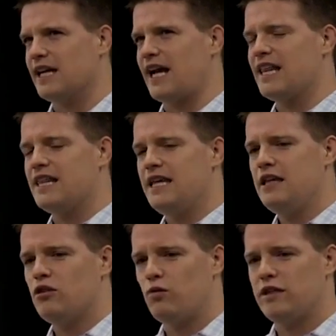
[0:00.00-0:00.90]
I was like, I
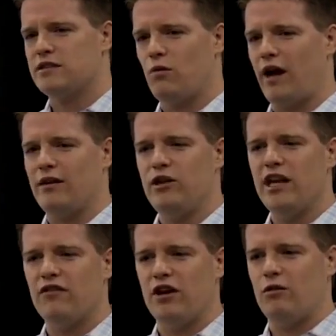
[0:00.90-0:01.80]
think the reason why, and
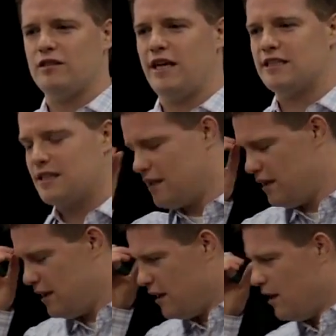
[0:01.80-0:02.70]
you never know with
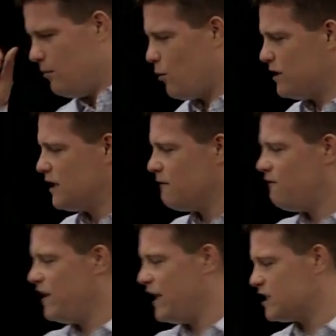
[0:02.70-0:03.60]
testing, but when it said
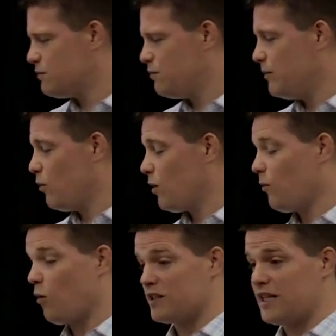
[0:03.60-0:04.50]
finished, people
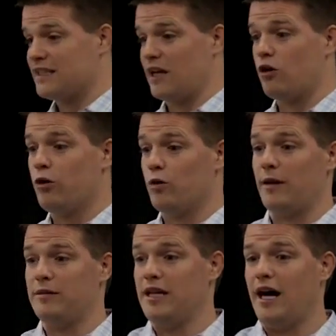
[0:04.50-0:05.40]
were more excited. Like, oh,
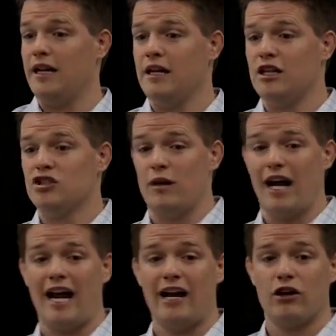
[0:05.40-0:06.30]
cool, I'm done. So
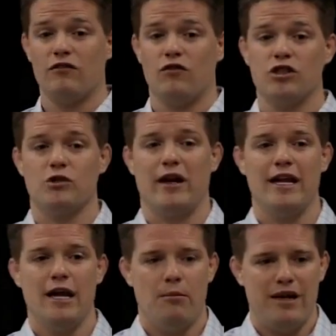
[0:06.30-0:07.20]
it got higher conversion
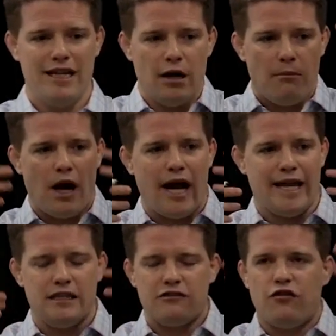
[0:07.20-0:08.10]
rate. But in their
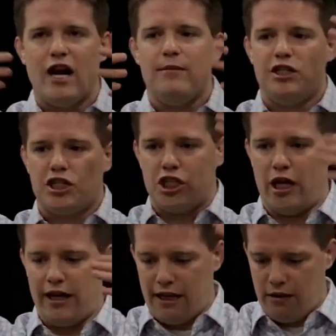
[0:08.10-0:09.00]
mind, this frame had just
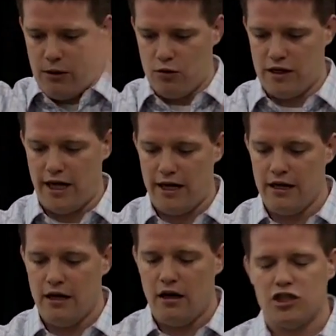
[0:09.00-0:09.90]
shut. Like, okay, we're
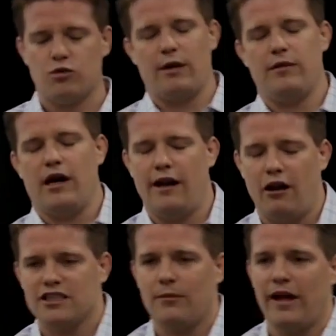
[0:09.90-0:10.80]
done. Sweet, I'm done.
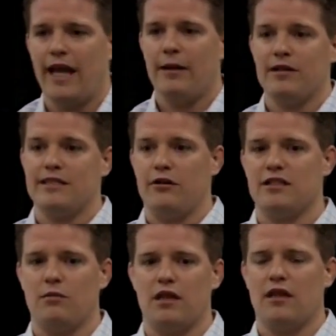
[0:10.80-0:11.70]
And all of a sudden, I'm like, hey, I'm going to sell
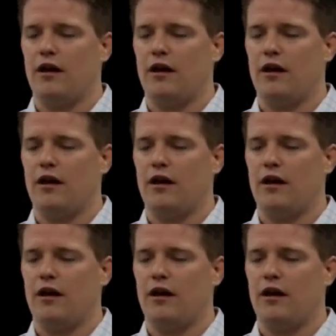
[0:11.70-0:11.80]
you something.